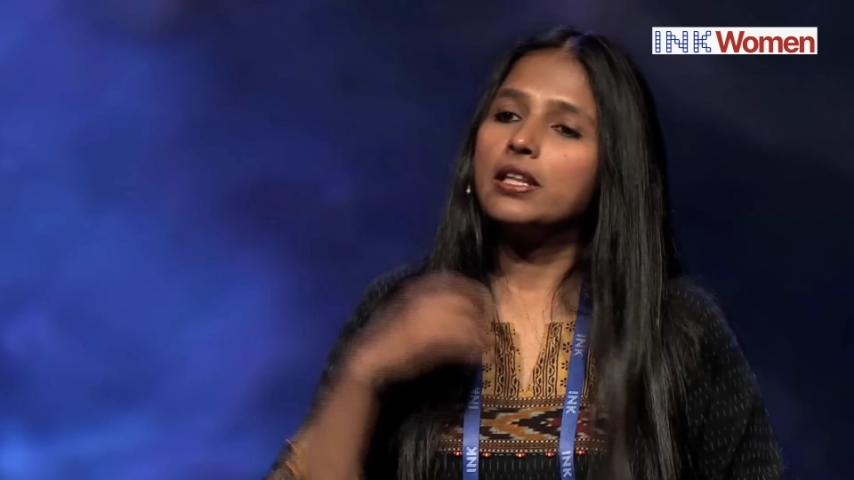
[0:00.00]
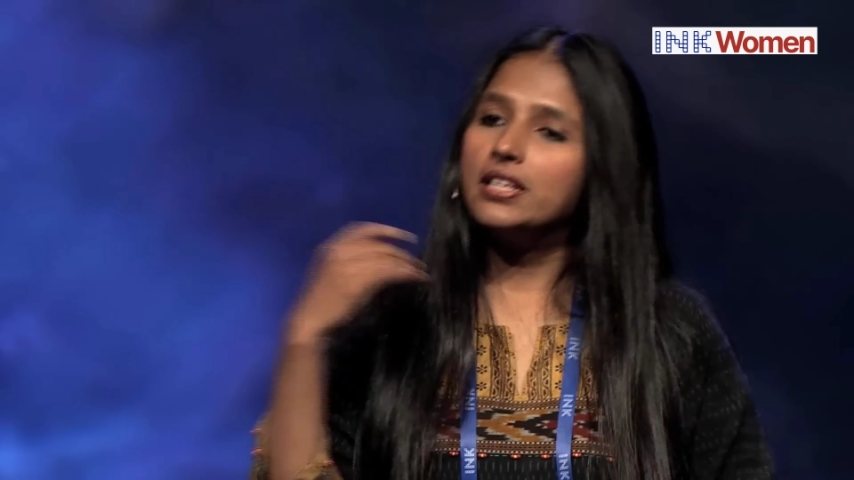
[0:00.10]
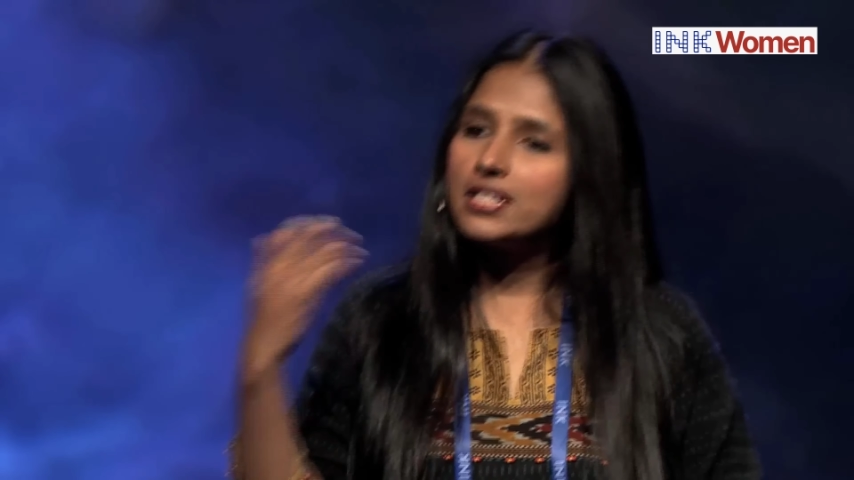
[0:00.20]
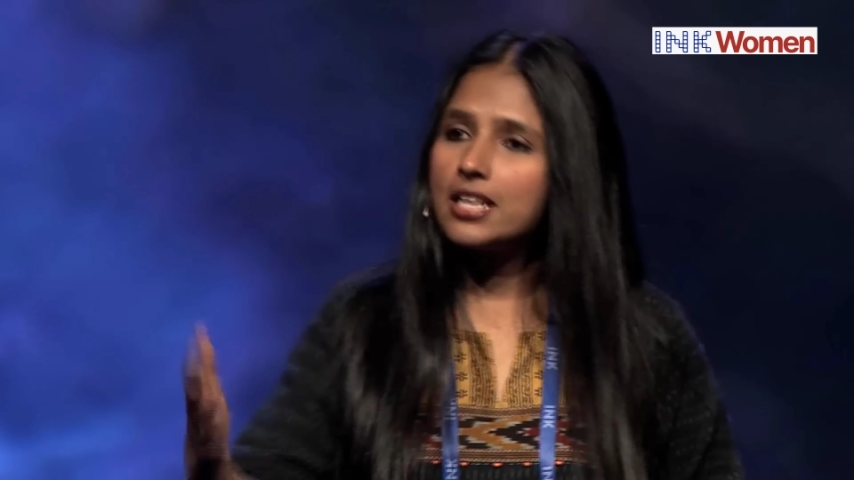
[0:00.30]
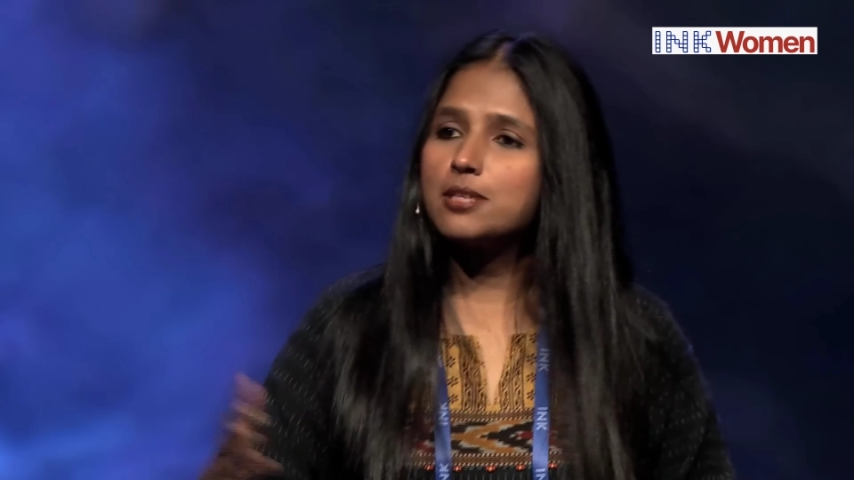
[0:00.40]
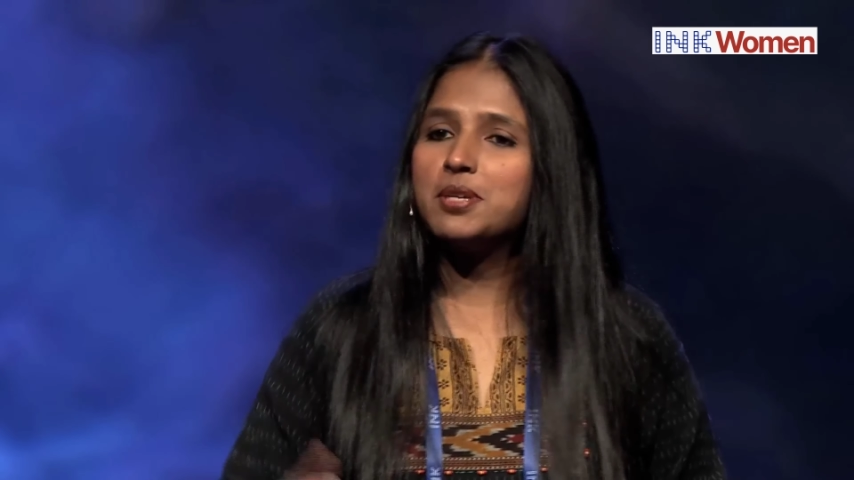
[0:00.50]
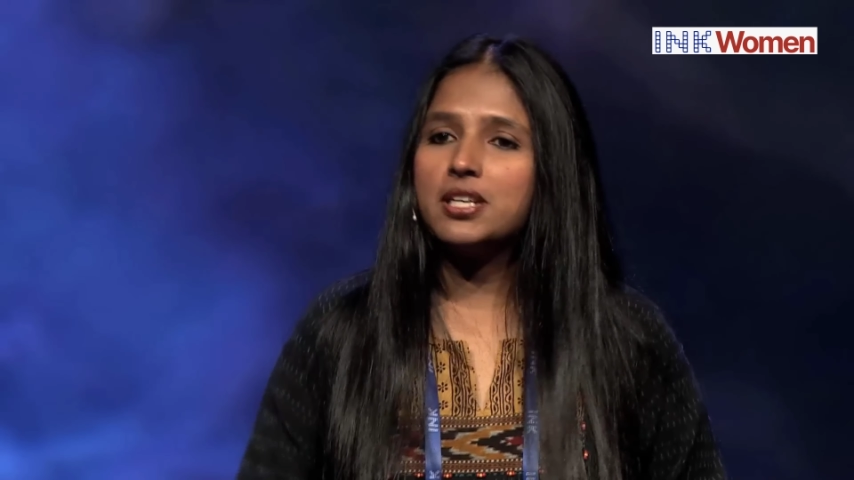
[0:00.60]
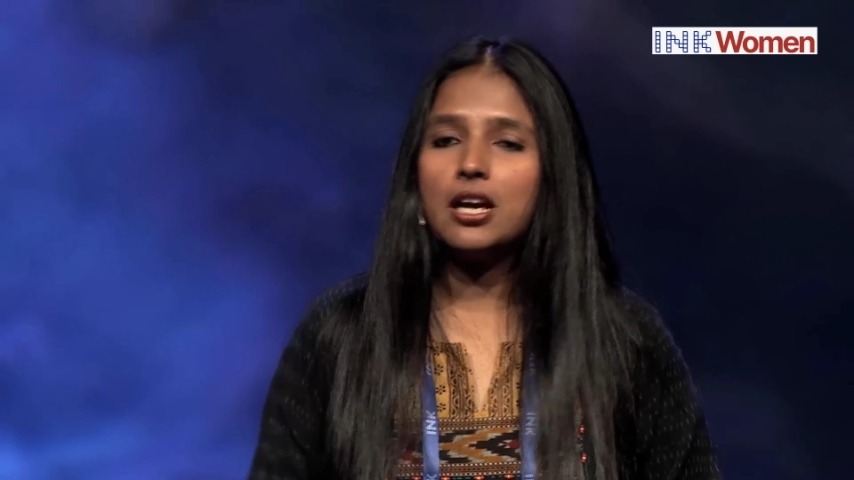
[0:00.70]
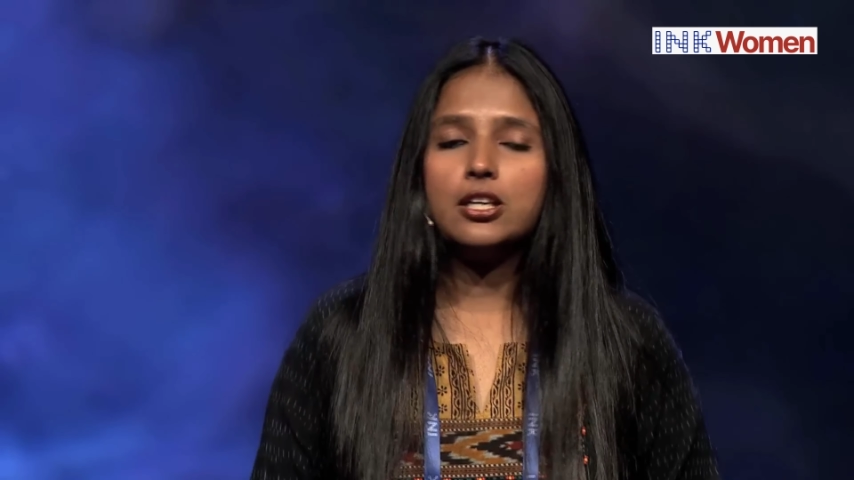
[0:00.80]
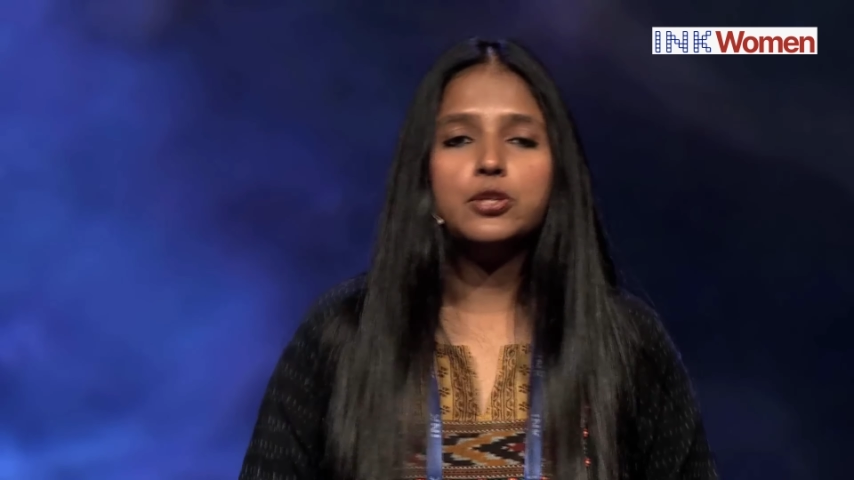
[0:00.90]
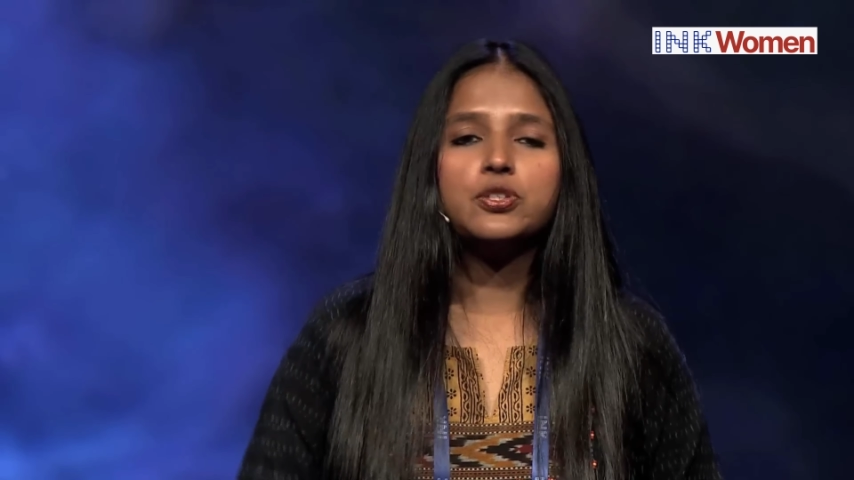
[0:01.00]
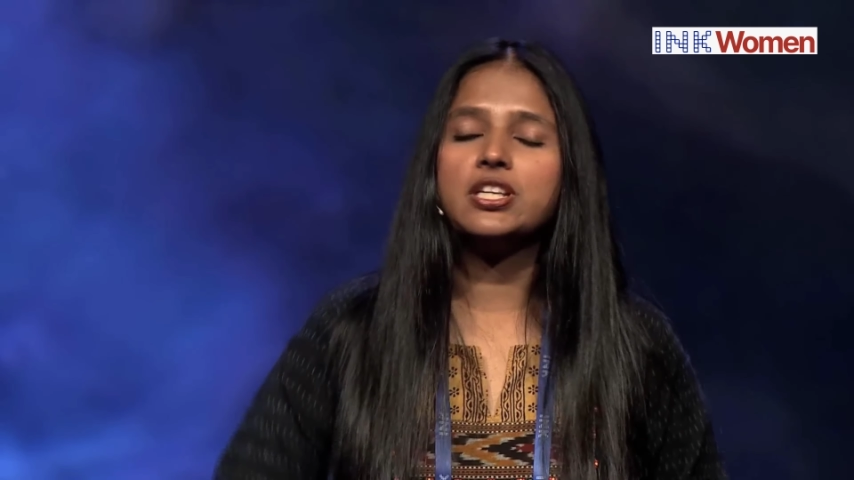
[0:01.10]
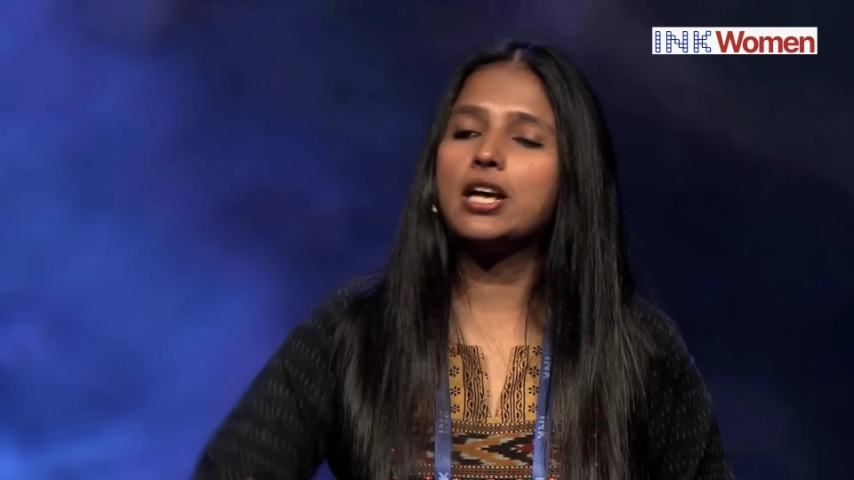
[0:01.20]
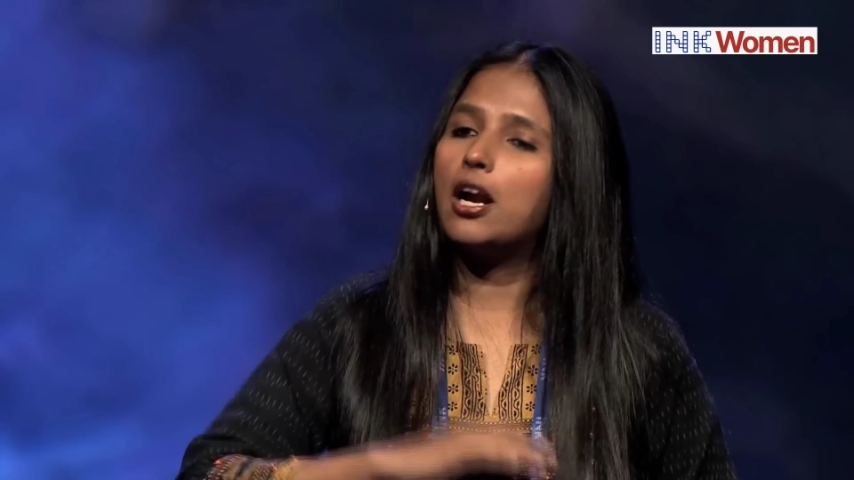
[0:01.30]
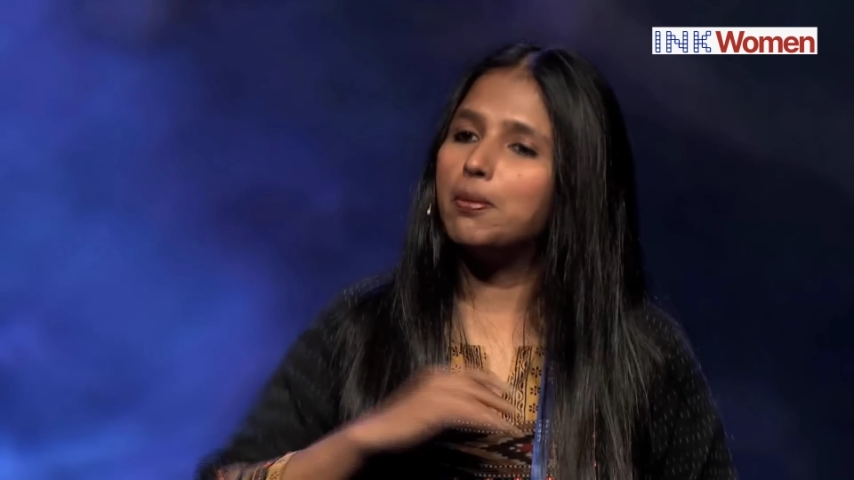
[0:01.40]
this has been done
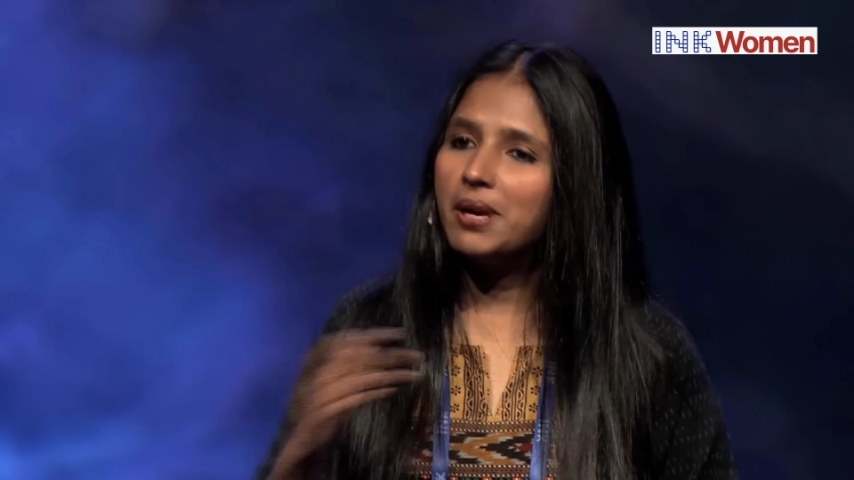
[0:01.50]
using our